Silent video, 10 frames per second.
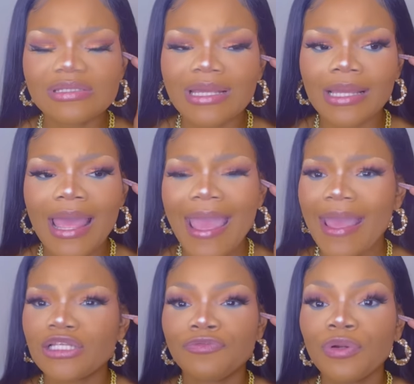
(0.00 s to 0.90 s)
thing?
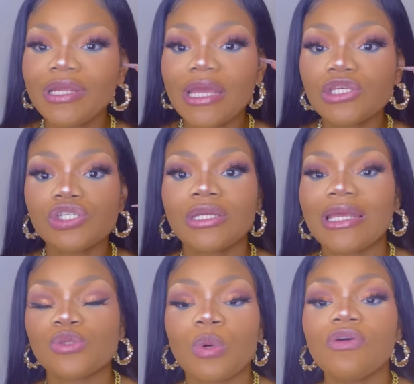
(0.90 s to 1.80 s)
Exfoliation
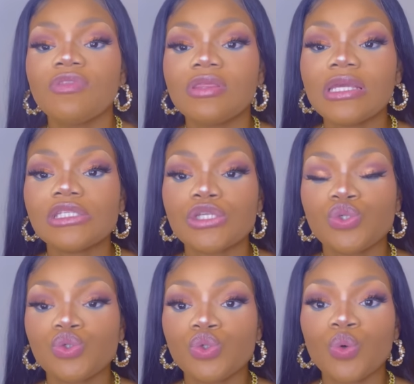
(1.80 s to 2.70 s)
is one of the things
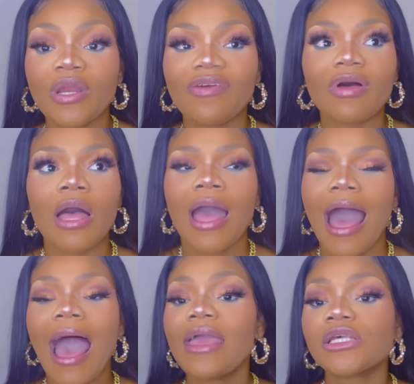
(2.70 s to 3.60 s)
that you do whenever
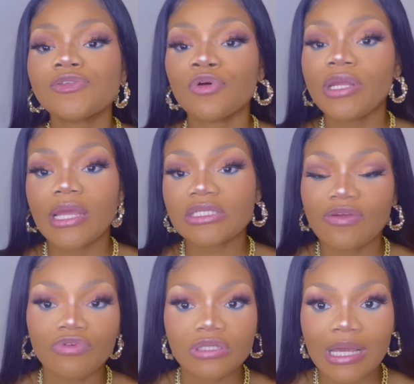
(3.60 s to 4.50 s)
I exfoliate
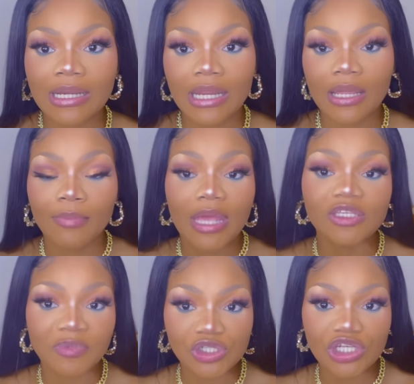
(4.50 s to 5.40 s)
every Sunday,
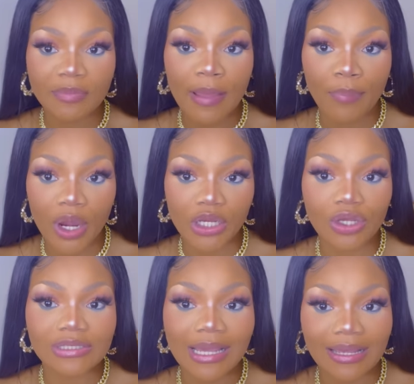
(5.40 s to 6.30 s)
especially my body.
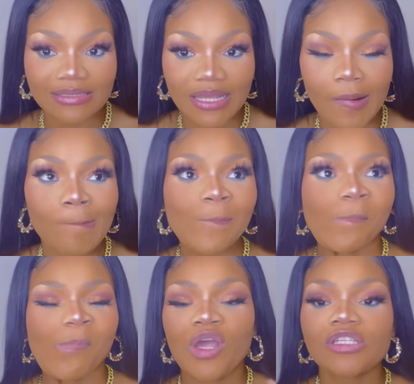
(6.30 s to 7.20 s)
Because like I said,
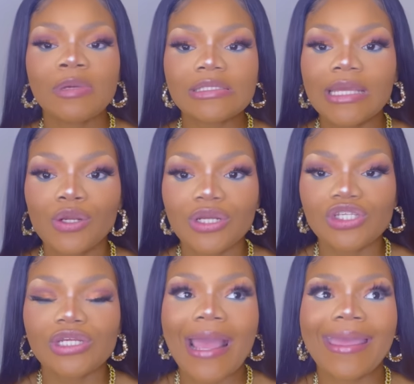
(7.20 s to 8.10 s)
because of my skin
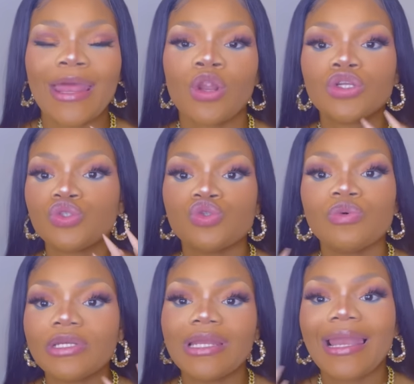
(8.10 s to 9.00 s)
condition, I cannot do
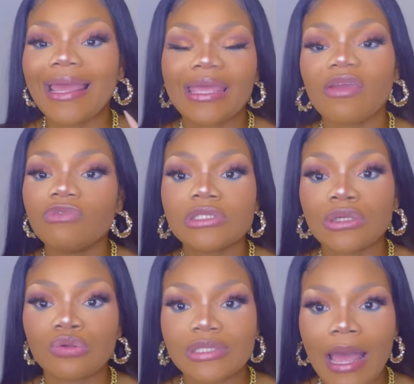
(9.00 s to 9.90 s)
it like every
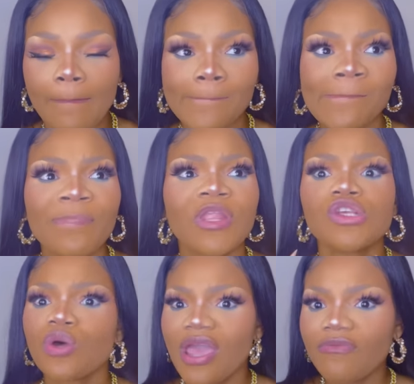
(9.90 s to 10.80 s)
single time.
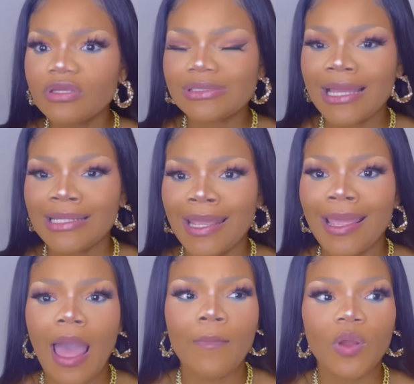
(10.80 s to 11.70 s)
So every
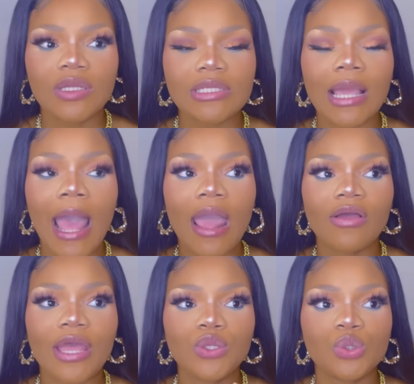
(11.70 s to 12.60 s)
Sunday, I'm going to take,
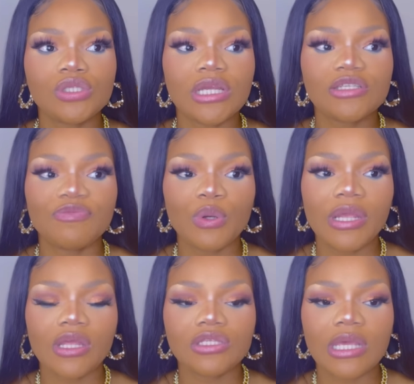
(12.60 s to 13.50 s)
I use the
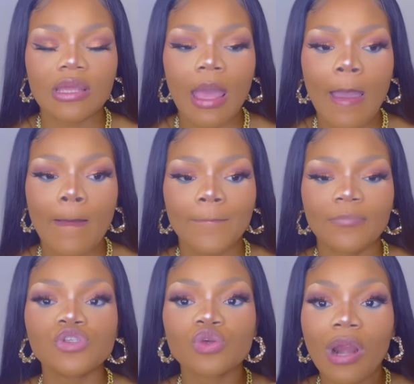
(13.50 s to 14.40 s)
exfoliating
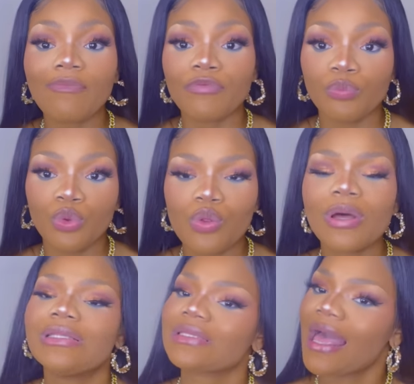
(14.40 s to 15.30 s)
scrub from
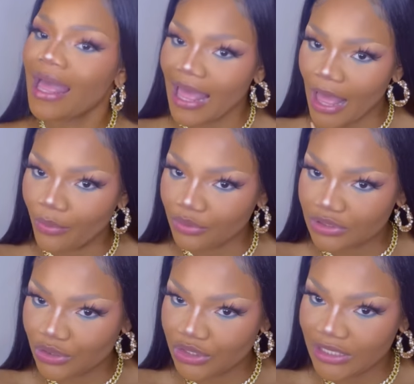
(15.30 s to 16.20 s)
Woolworths. I will
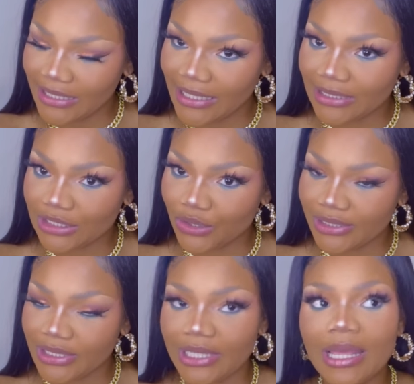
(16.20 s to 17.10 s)
certainly
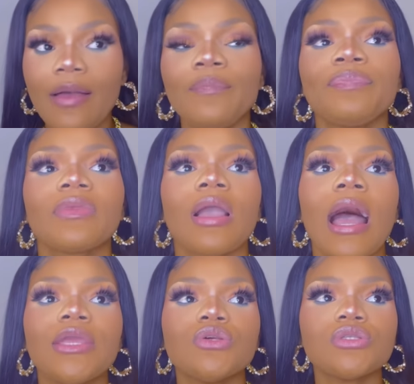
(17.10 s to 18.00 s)
insert it here.
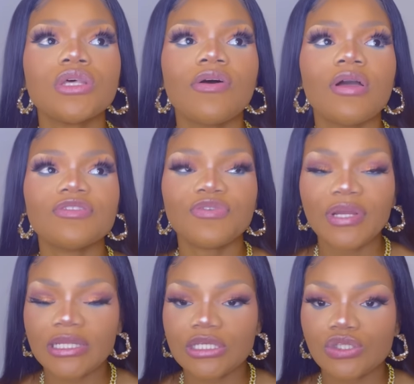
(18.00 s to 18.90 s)
I use the
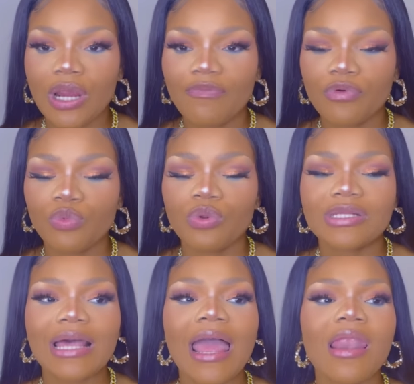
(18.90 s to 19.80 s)
exfoliating scrub from
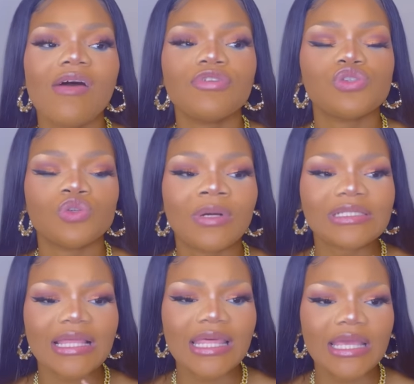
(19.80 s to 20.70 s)
Woolworths. I love it so much.
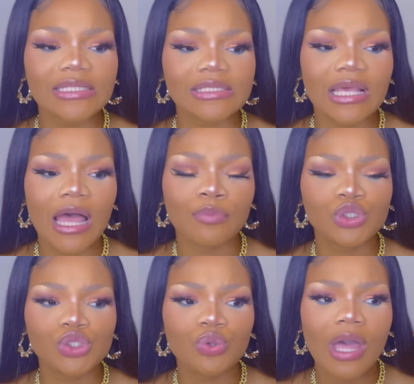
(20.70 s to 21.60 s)
I think it's
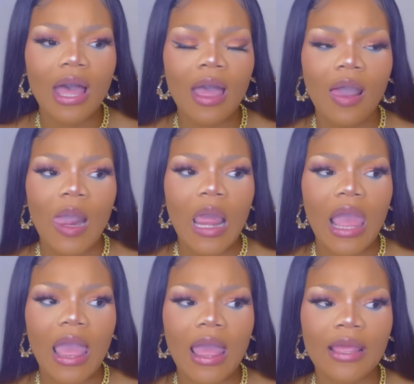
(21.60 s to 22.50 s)
sugar
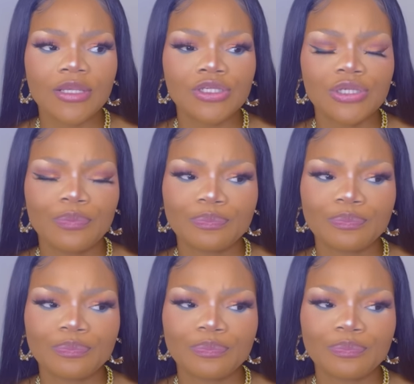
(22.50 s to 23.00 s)
and